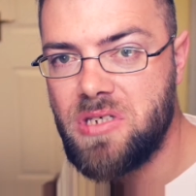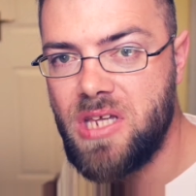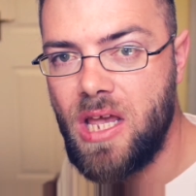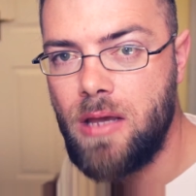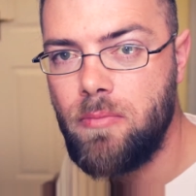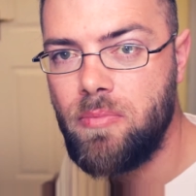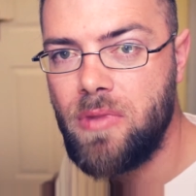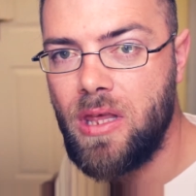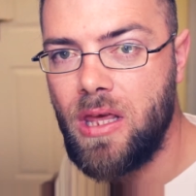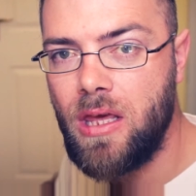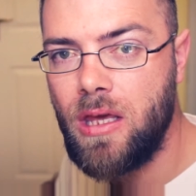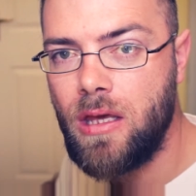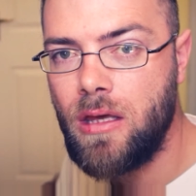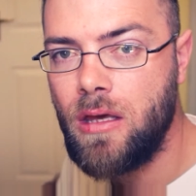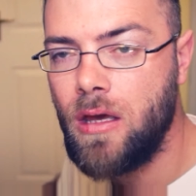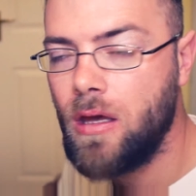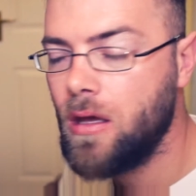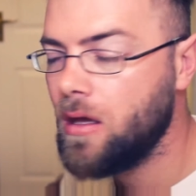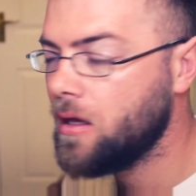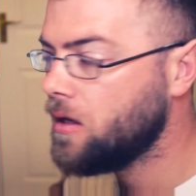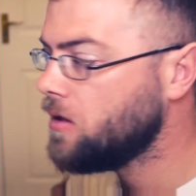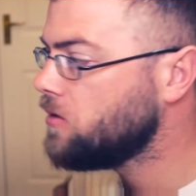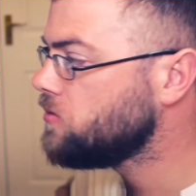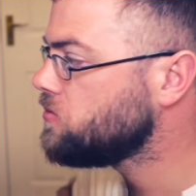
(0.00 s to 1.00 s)
same thing.
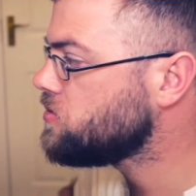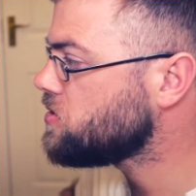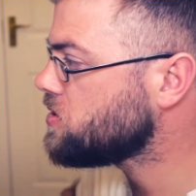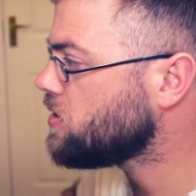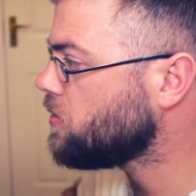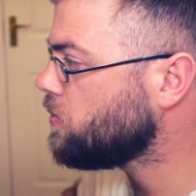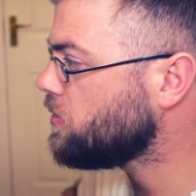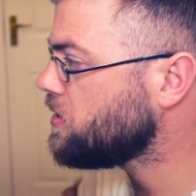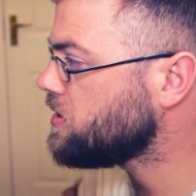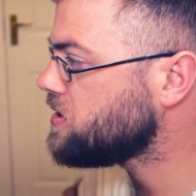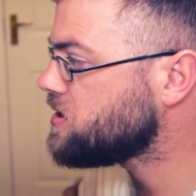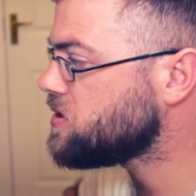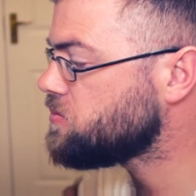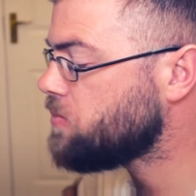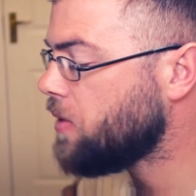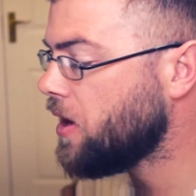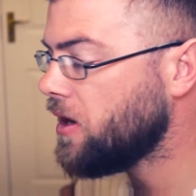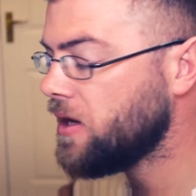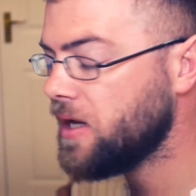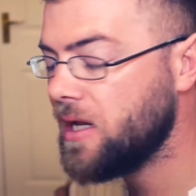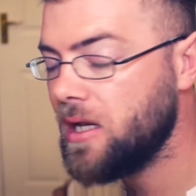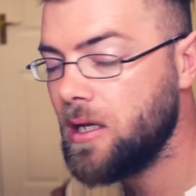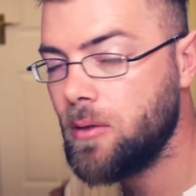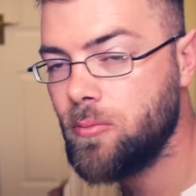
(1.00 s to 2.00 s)
Just go in,
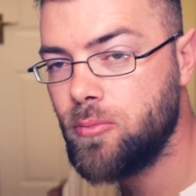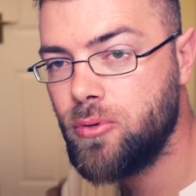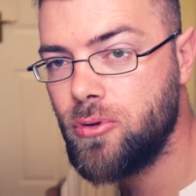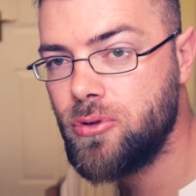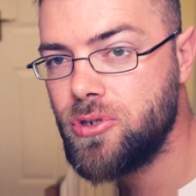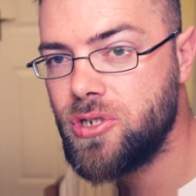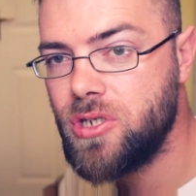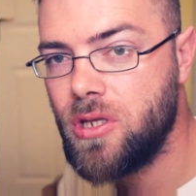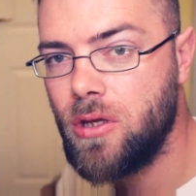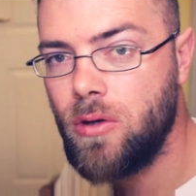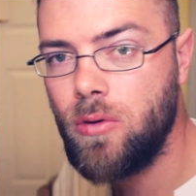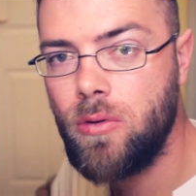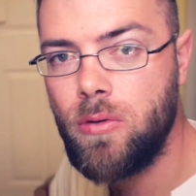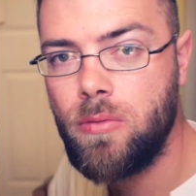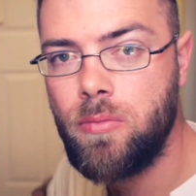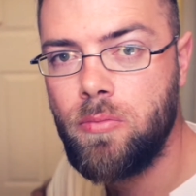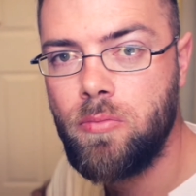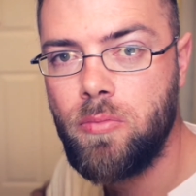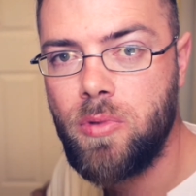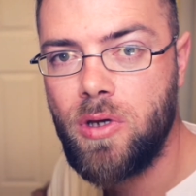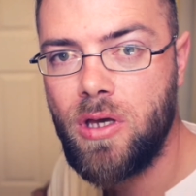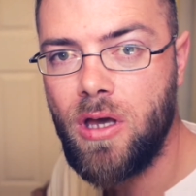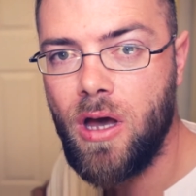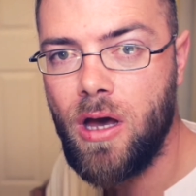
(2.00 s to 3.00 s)
spot healing brush tool,
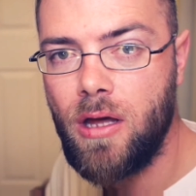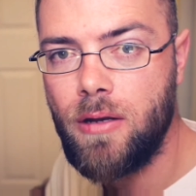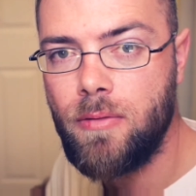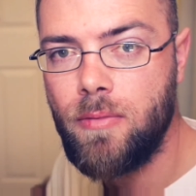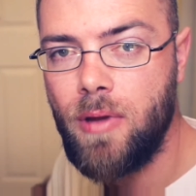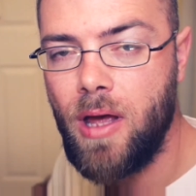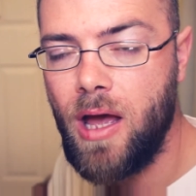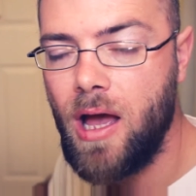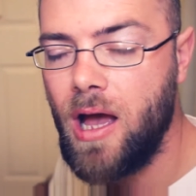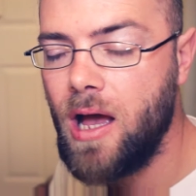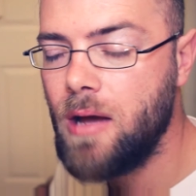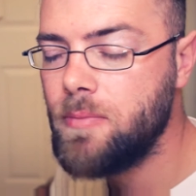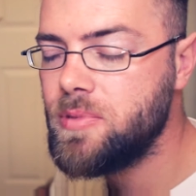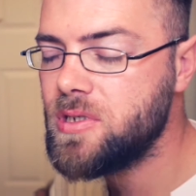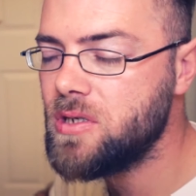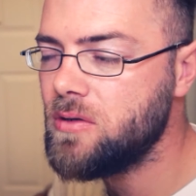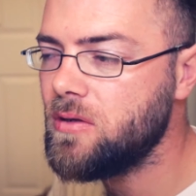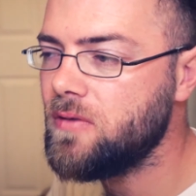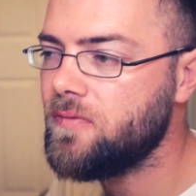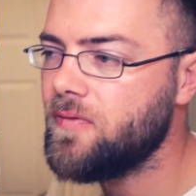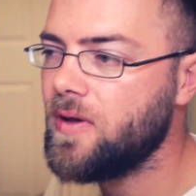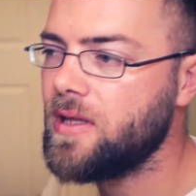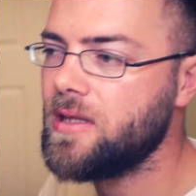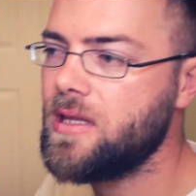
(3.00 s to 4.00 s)
gone.
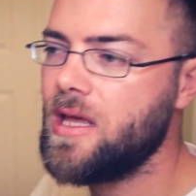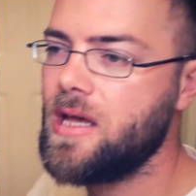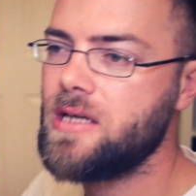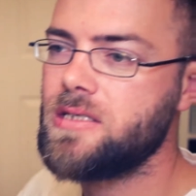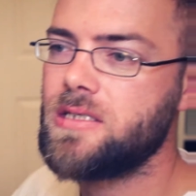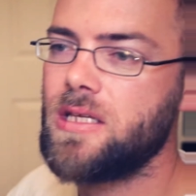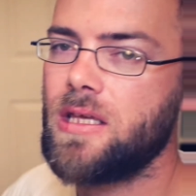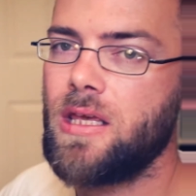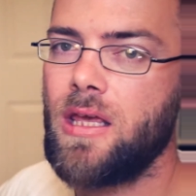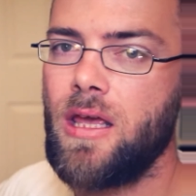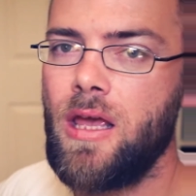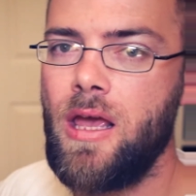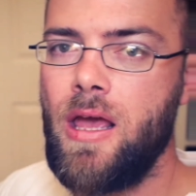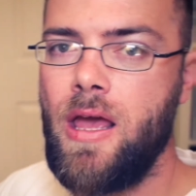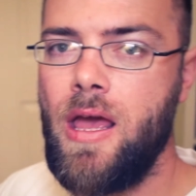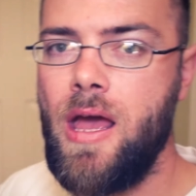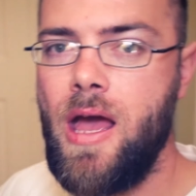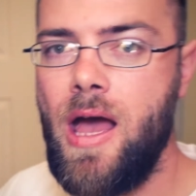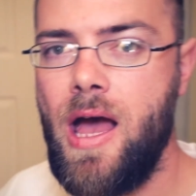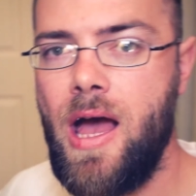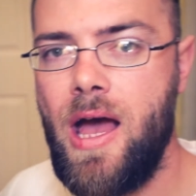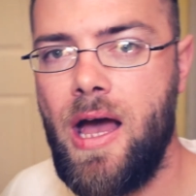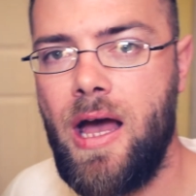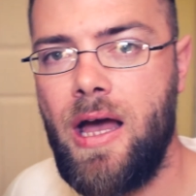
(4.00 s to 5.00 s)
Absolutely fantastic.
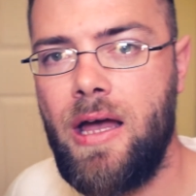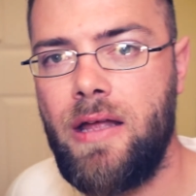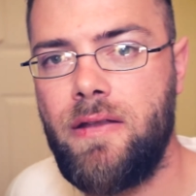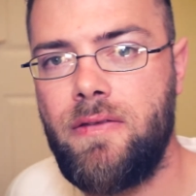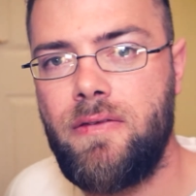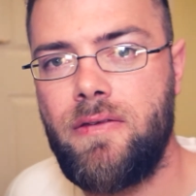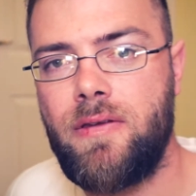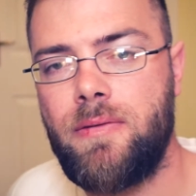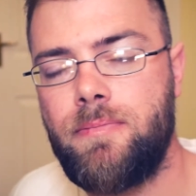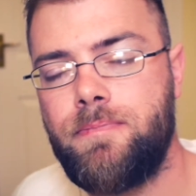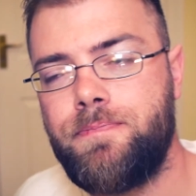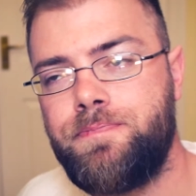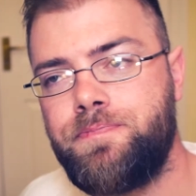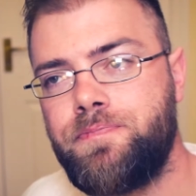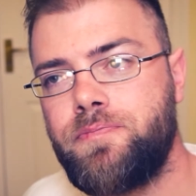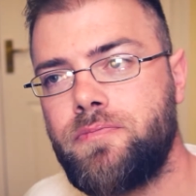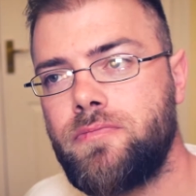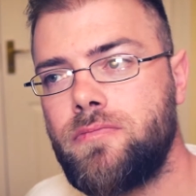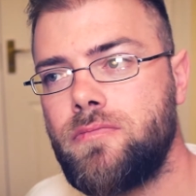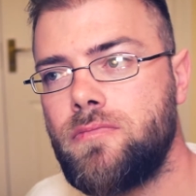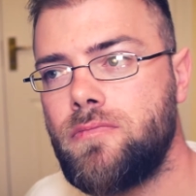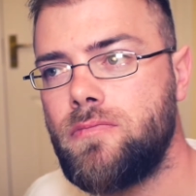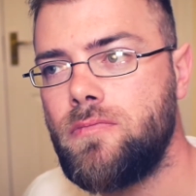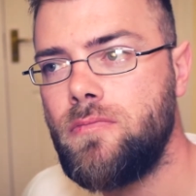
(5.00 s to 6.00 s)
And
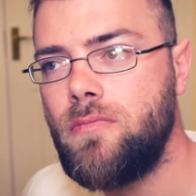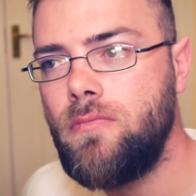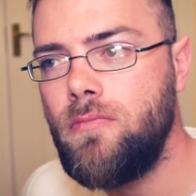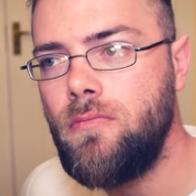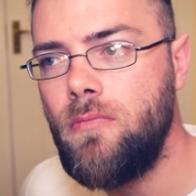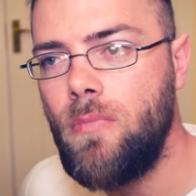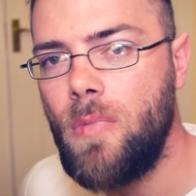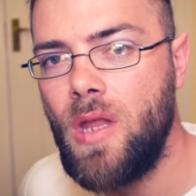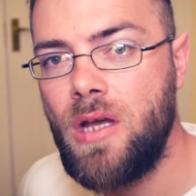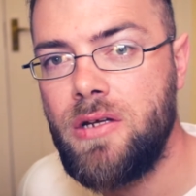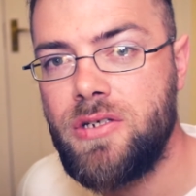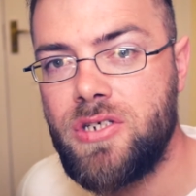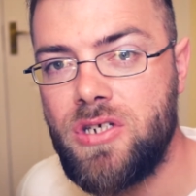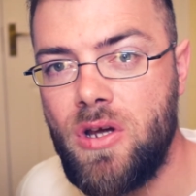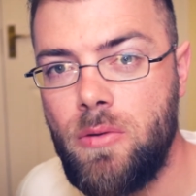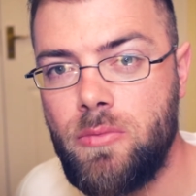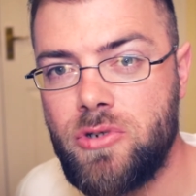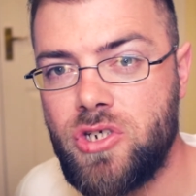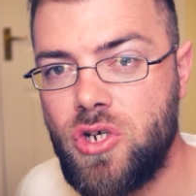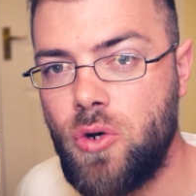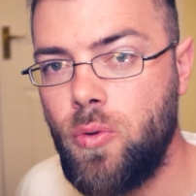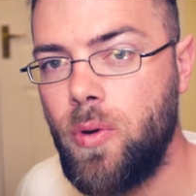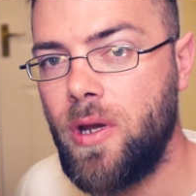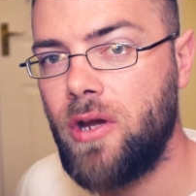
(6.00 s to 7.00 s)
it's so
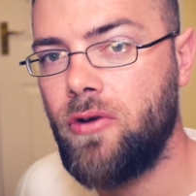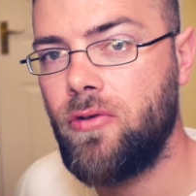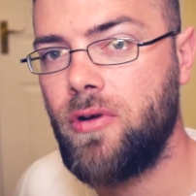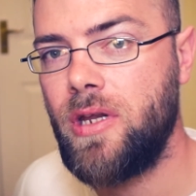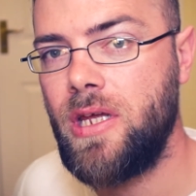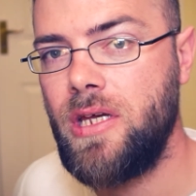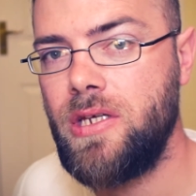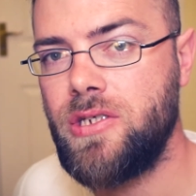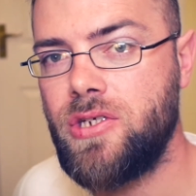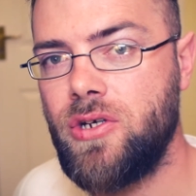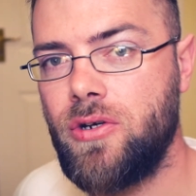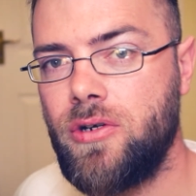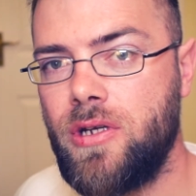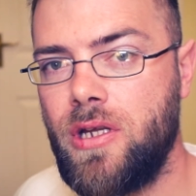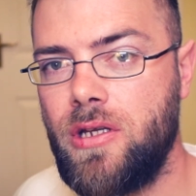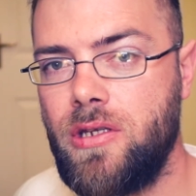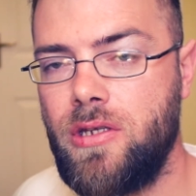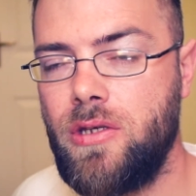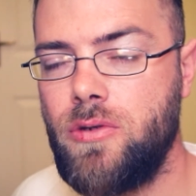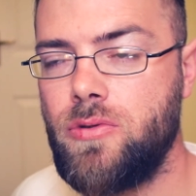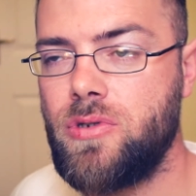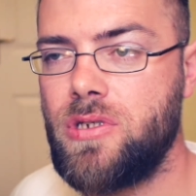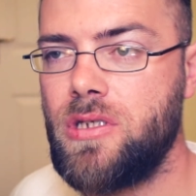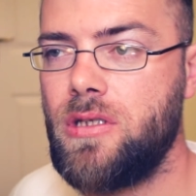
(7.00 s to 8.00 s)
much quicker and easier than
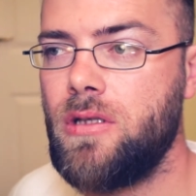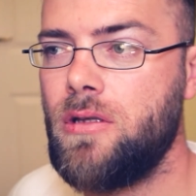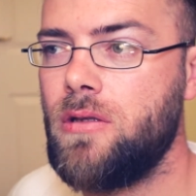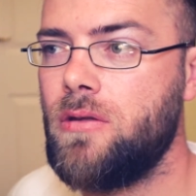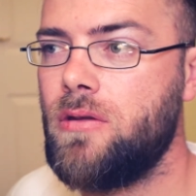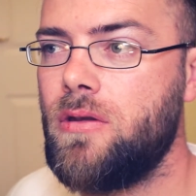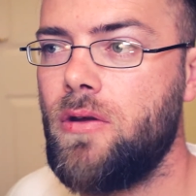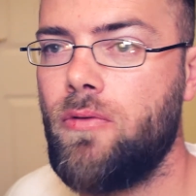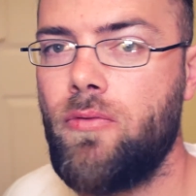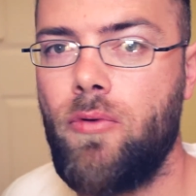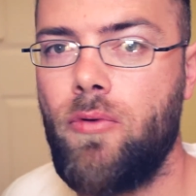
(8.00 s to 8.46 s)
using the